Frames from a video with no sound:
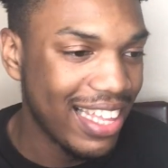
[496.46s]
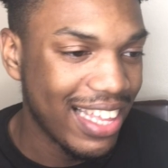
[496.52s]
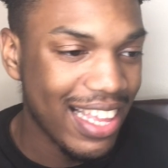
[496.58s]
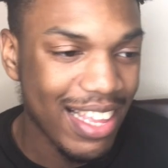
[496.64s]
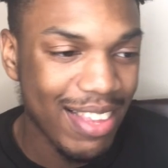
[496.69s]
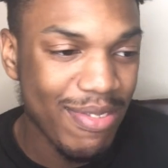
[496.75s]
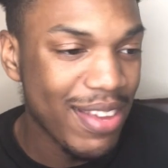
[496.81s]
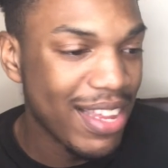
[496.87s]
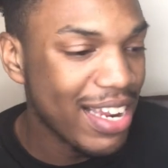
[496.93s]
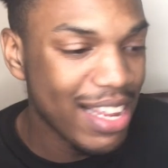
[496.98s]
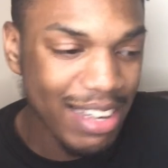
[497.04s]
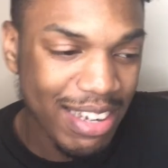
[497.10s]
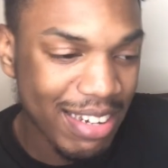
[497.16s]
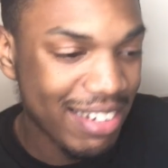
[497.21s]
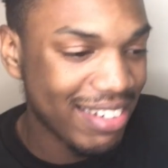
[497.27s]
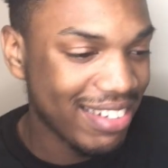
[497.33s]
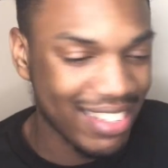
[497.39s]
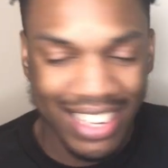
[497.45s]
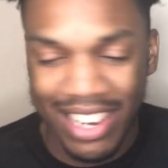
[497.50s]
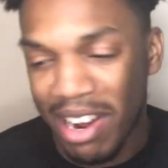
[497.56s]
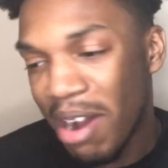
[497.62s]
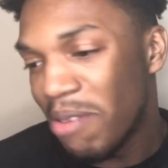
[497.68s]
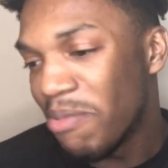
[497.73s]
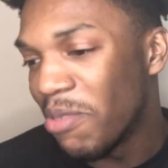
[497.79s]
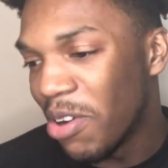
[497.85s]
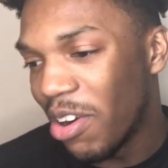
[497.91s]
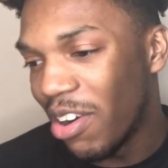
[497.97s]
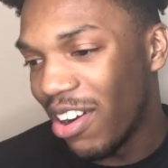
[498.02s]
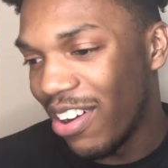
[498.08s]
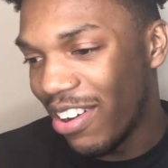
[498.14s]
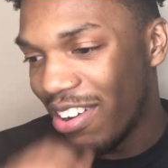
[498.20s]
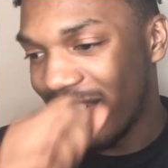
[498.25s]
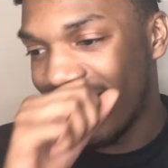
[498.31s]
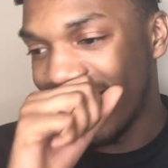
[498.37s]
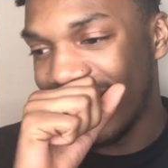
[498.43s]
It's been a lot. Come
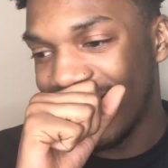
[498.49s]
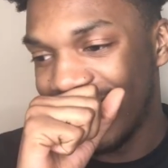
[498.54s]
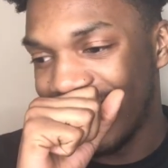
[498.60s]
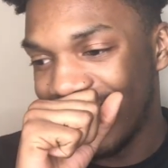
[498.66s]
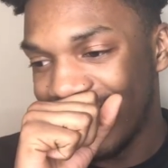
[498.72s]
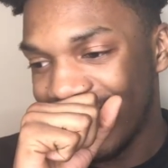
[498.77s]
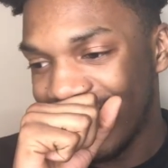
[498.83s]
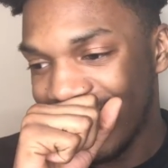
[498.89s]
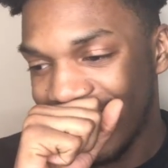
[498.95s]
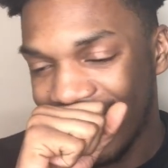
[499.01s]
on.